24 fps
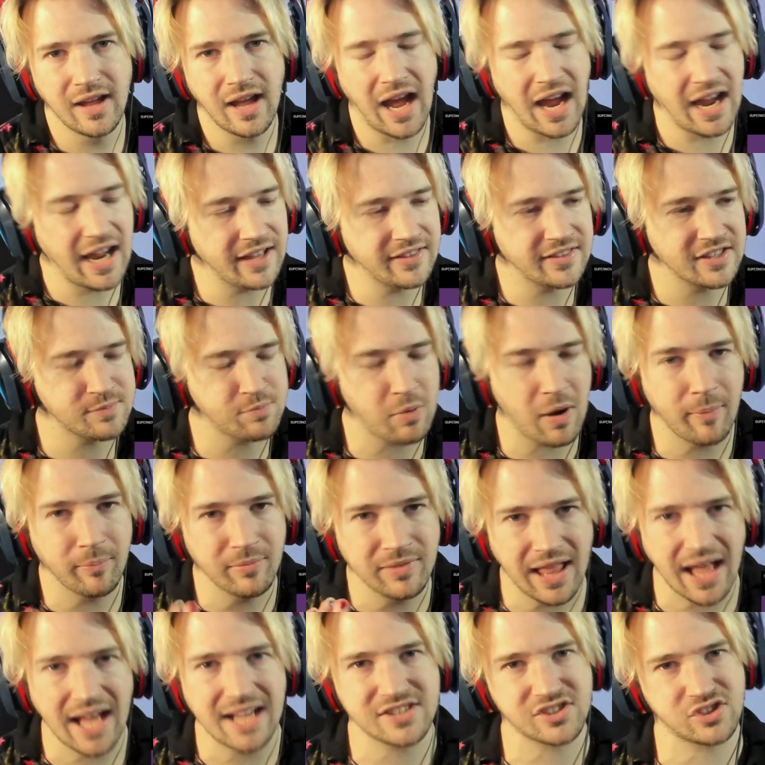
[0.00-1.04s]
I had this problem
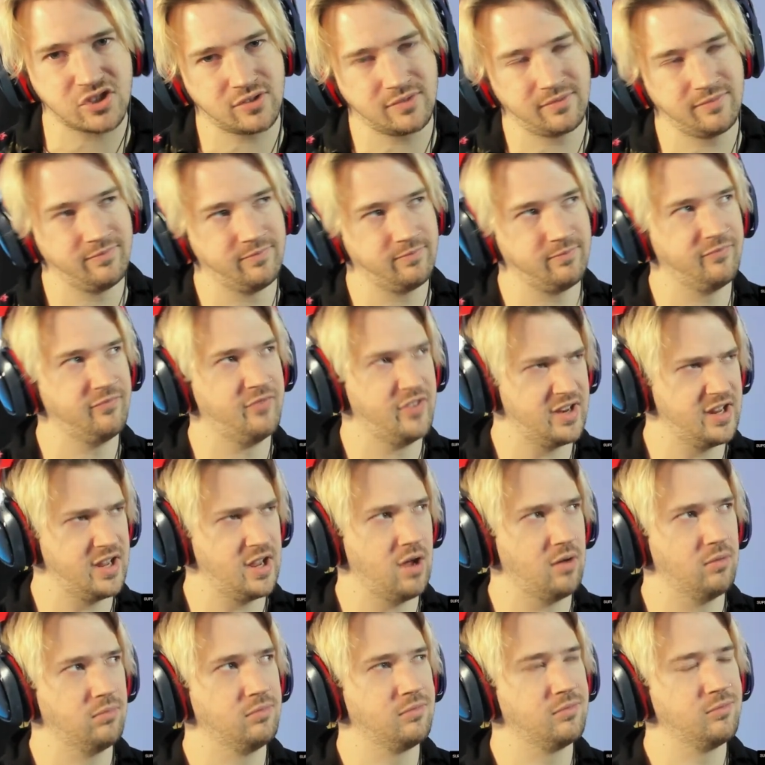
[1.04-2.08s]
last
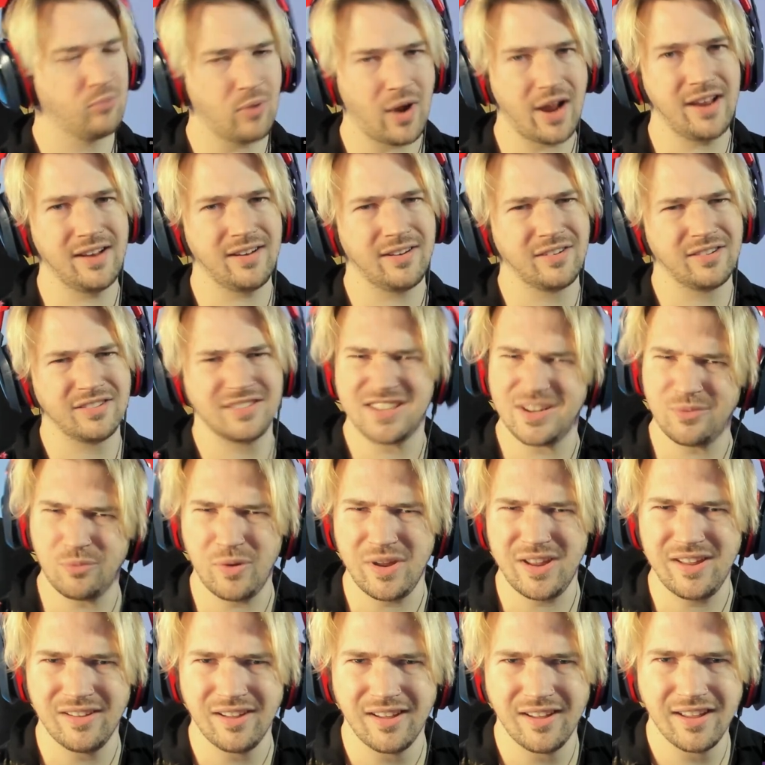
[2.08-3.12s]
video, right? Didn't
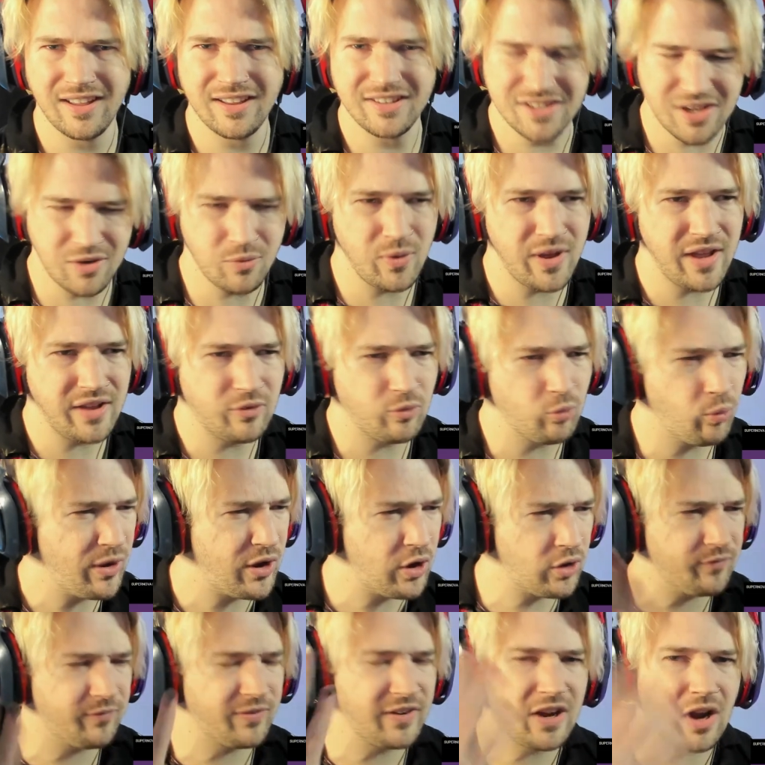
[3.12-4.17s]
we? Didn't we? We
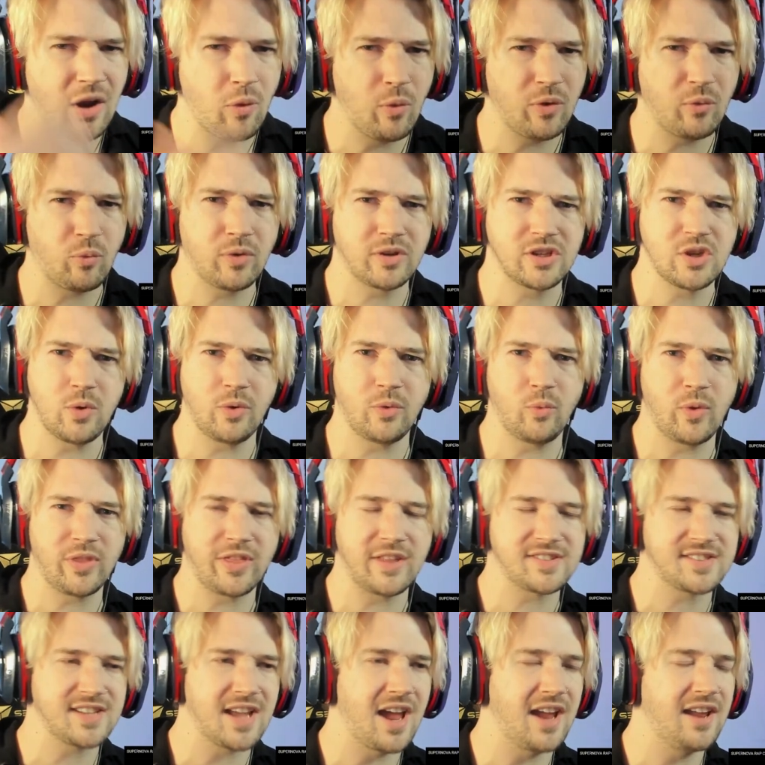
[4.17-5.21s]
couldn't figure out what we're doing with
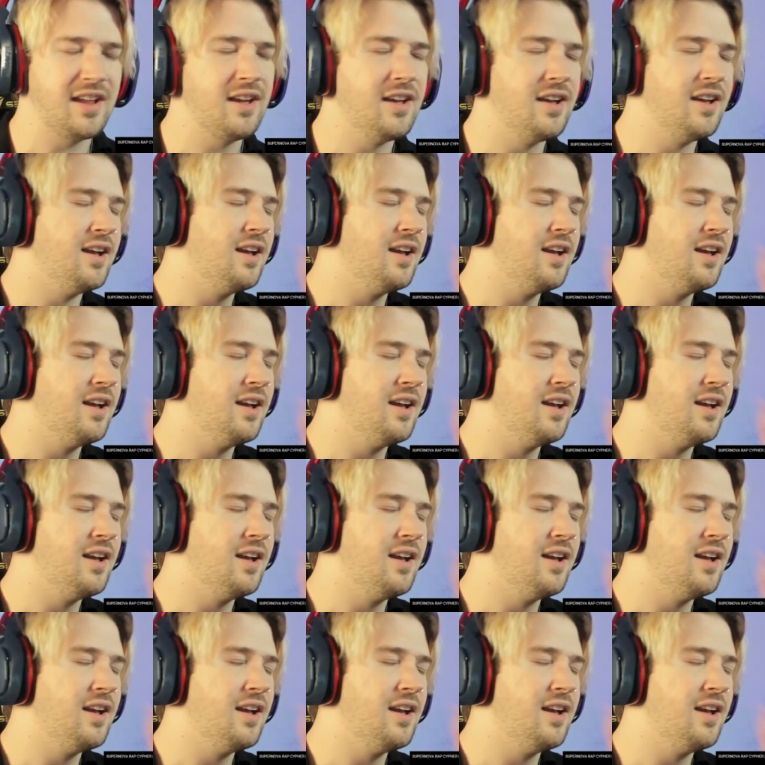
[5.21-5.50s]
this guy?